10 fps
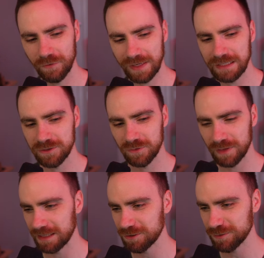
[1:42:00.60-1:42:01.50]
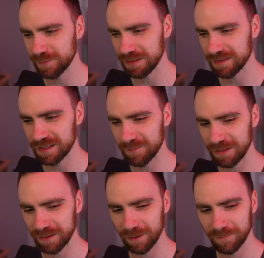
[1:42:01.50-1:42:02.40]
phrase for that should be, then let
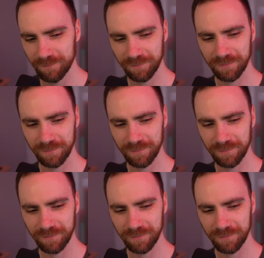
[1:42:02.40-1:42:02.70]
me know.